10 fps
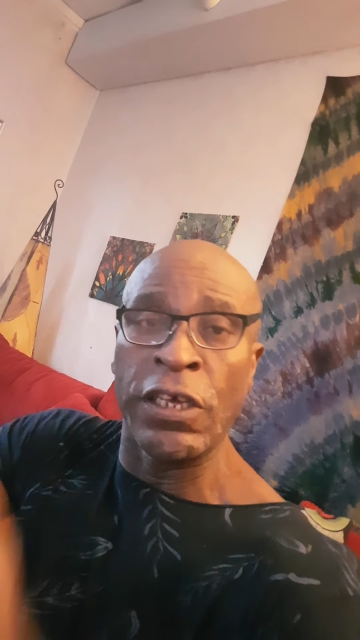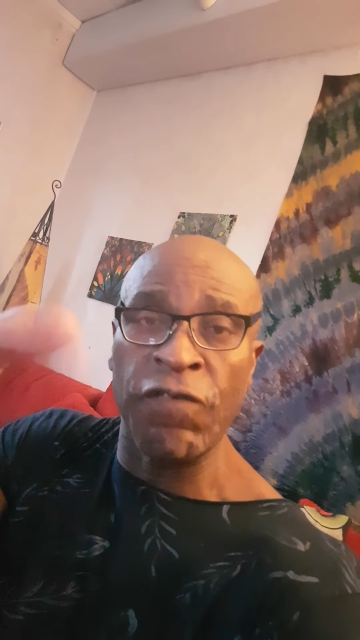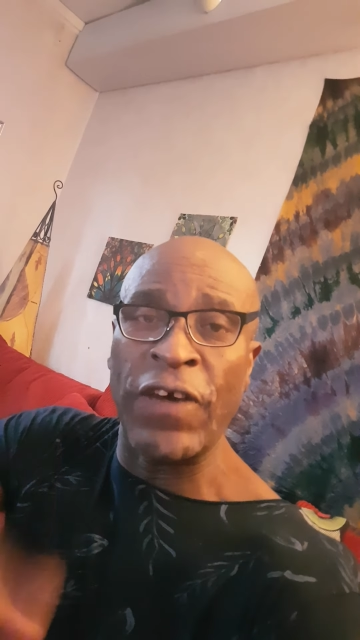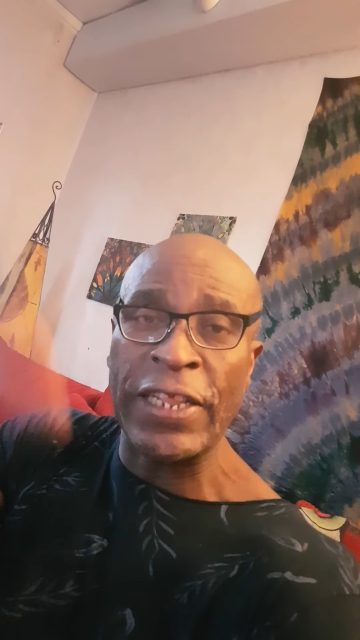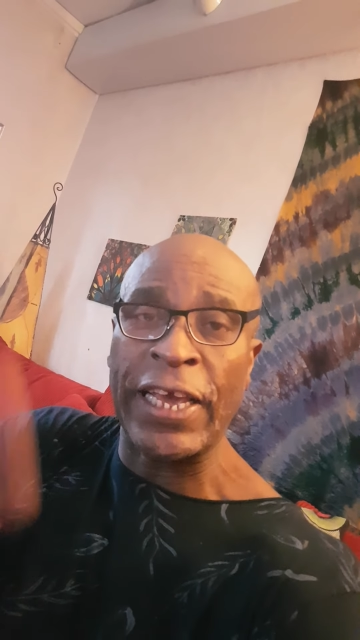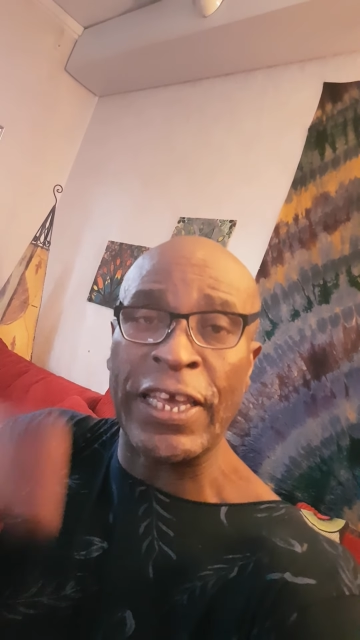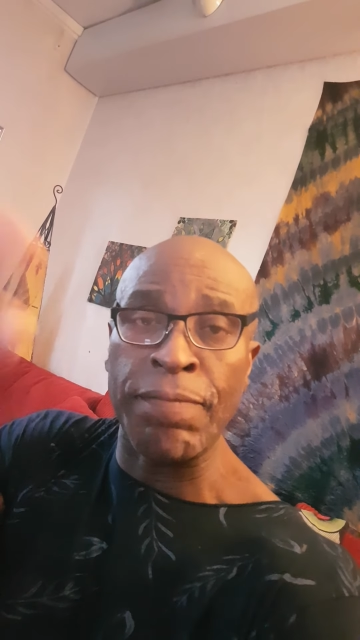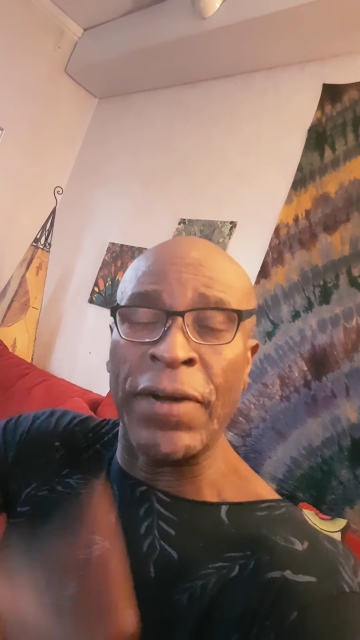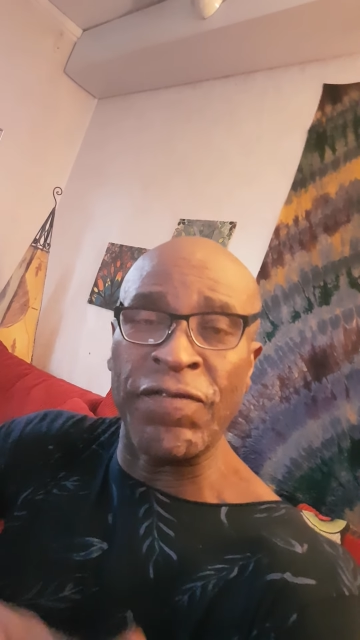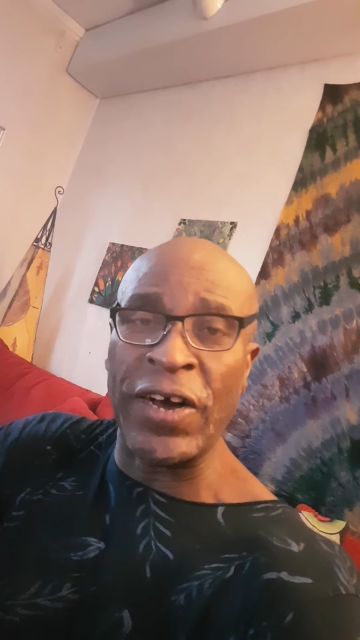you fight against
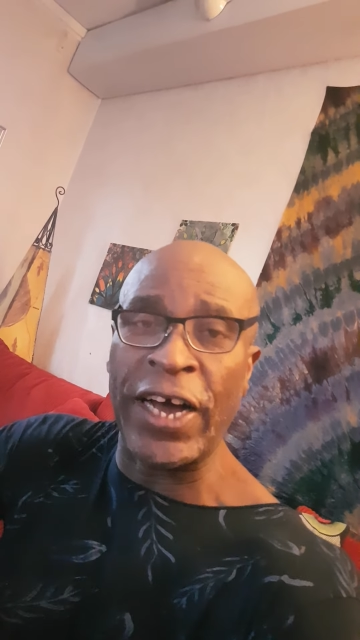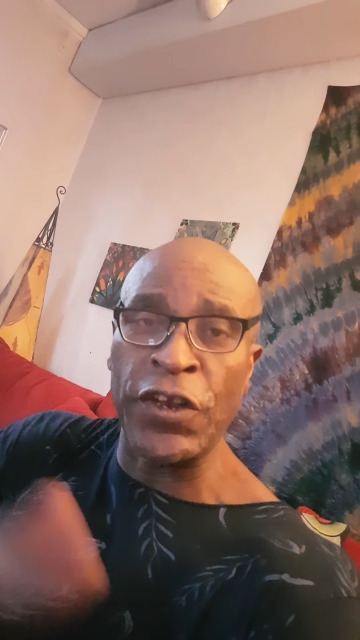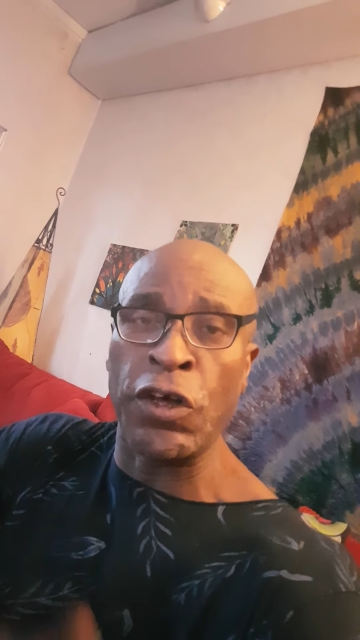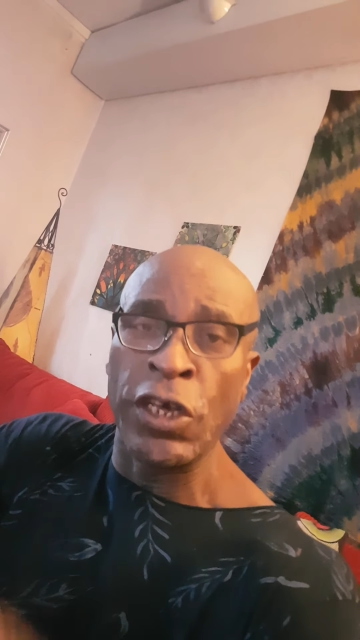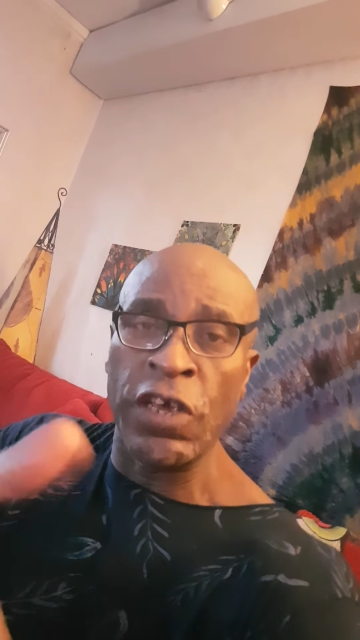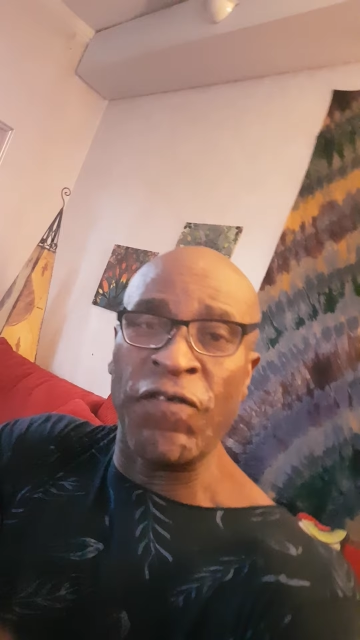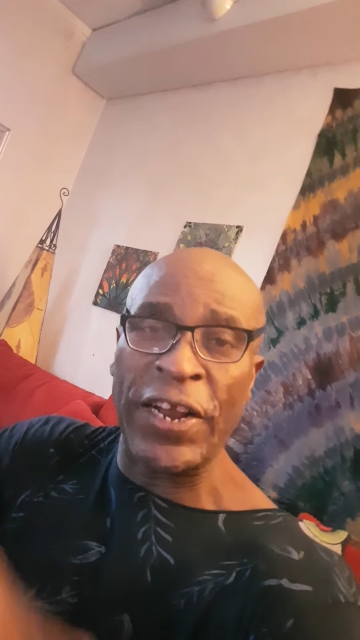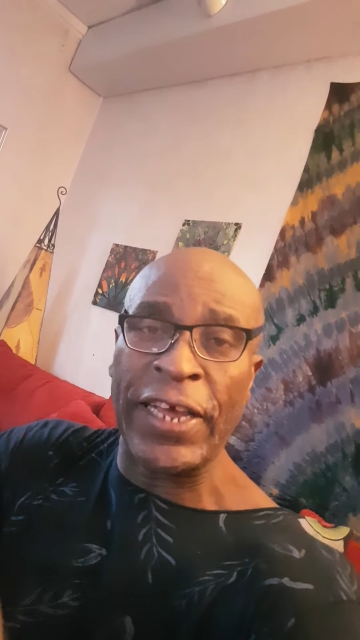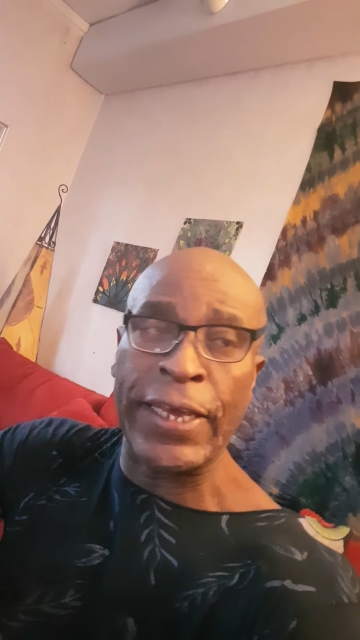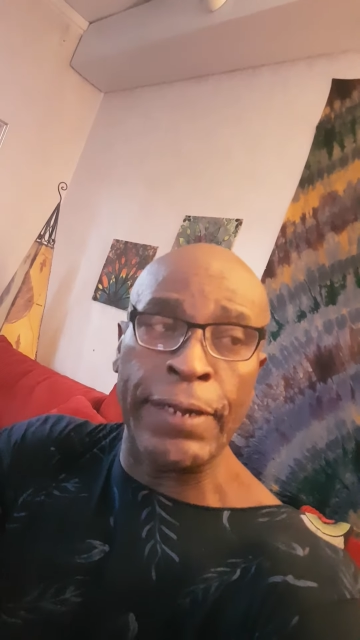MOVADO, you
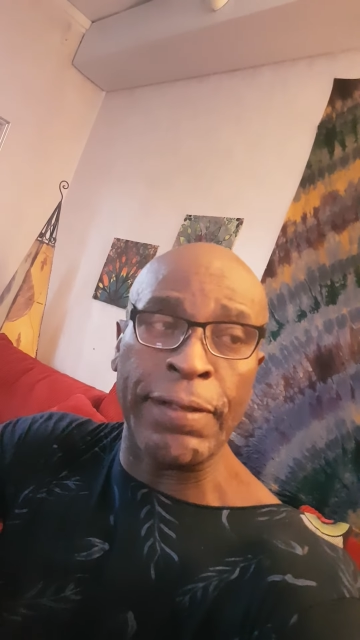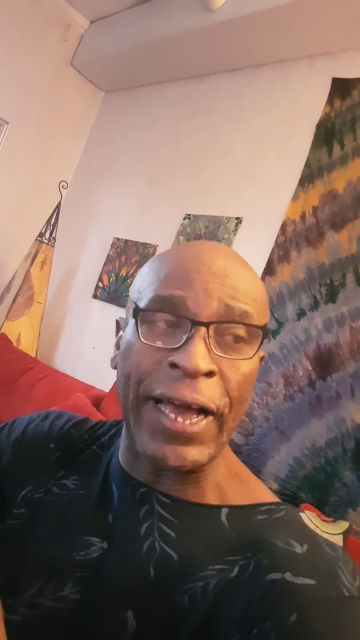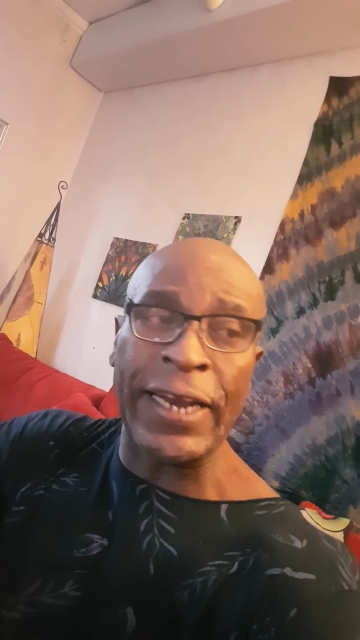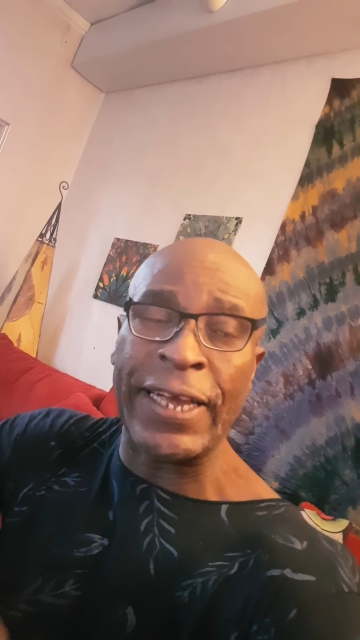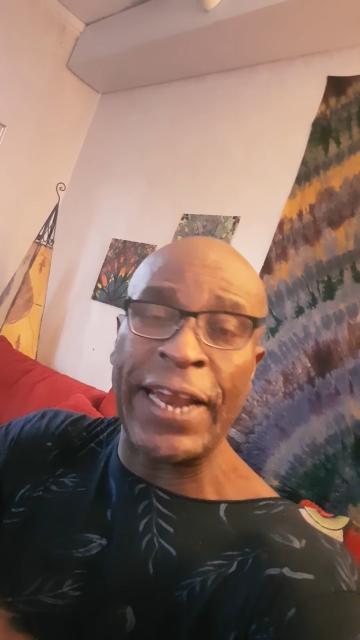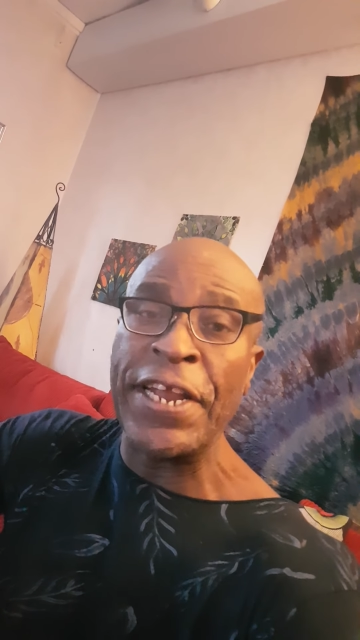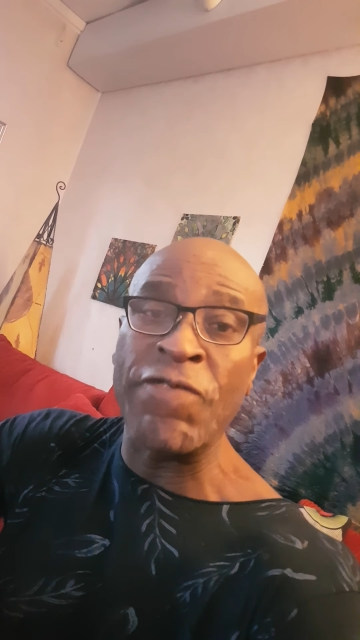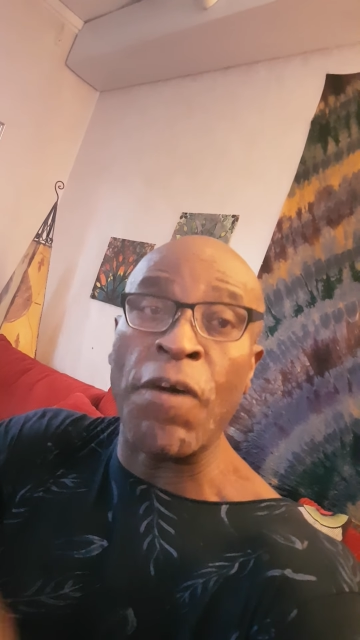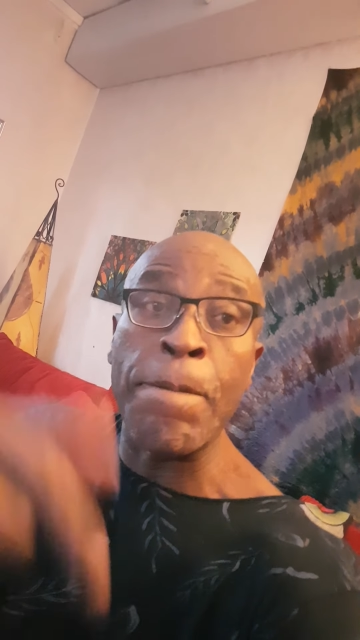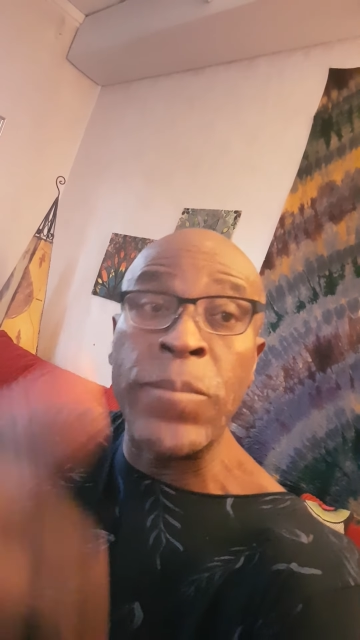fight against Alkaline and
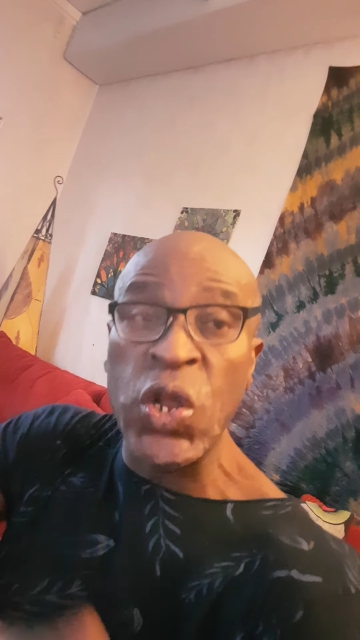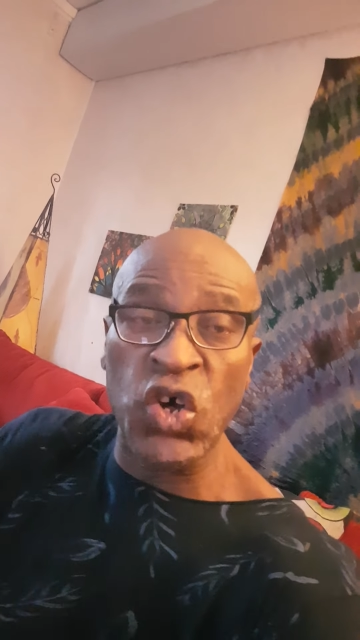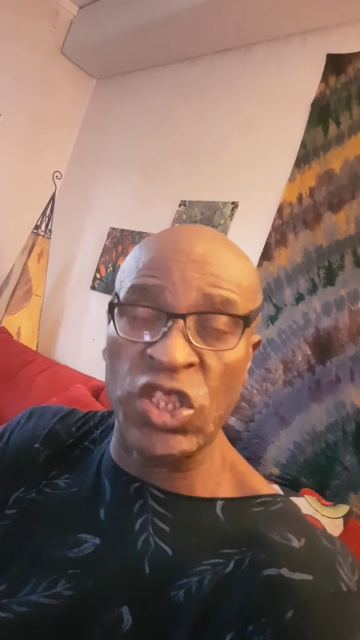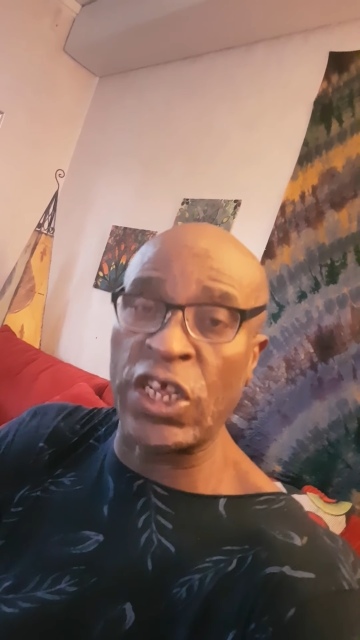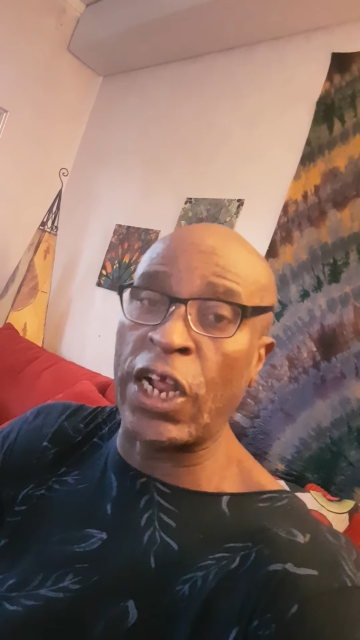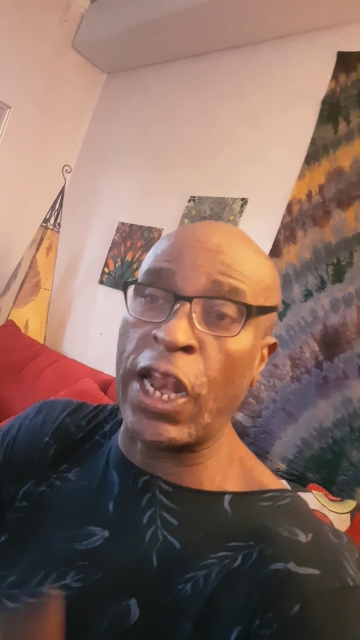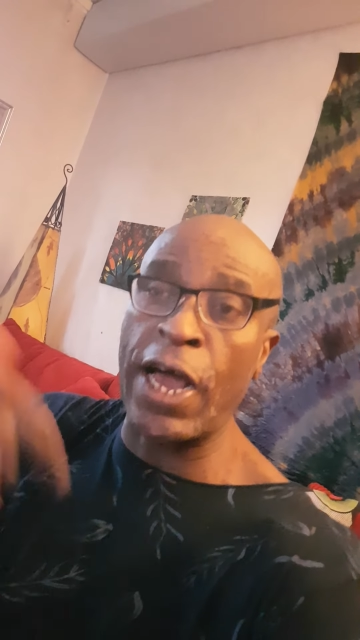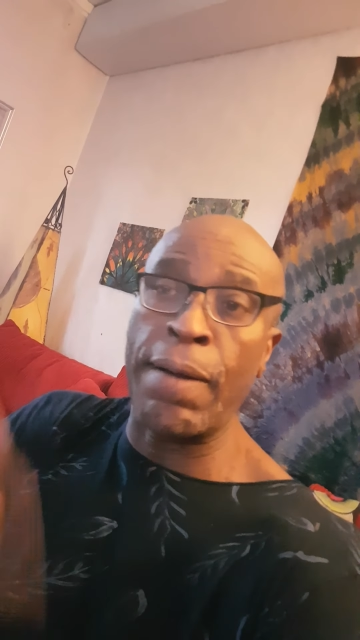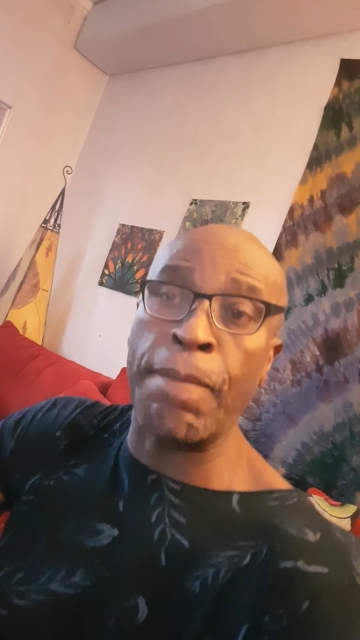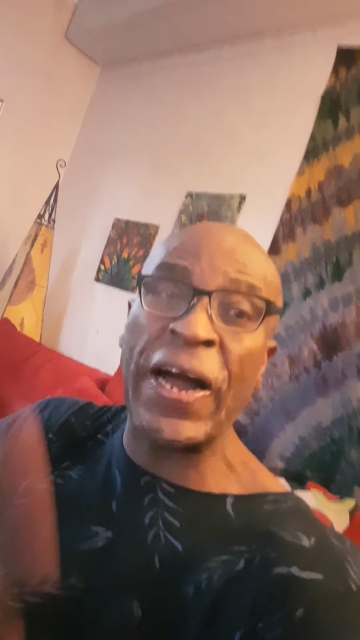every blood
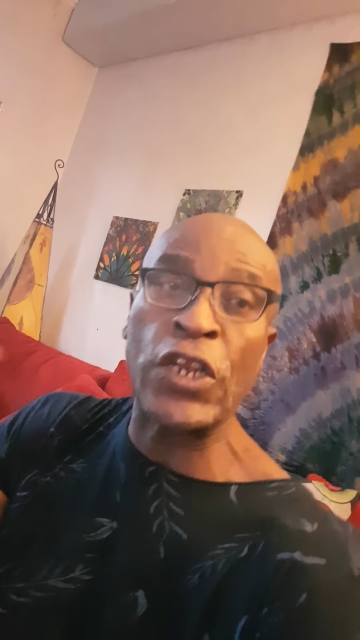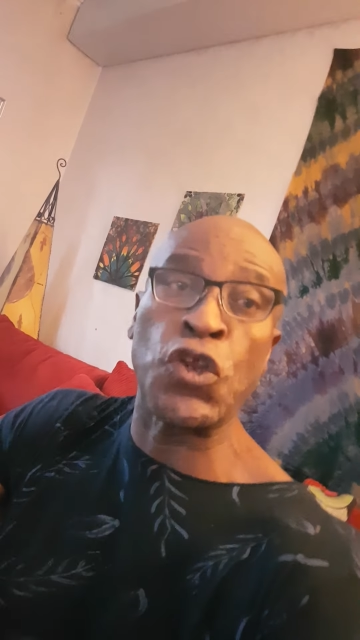clot bad,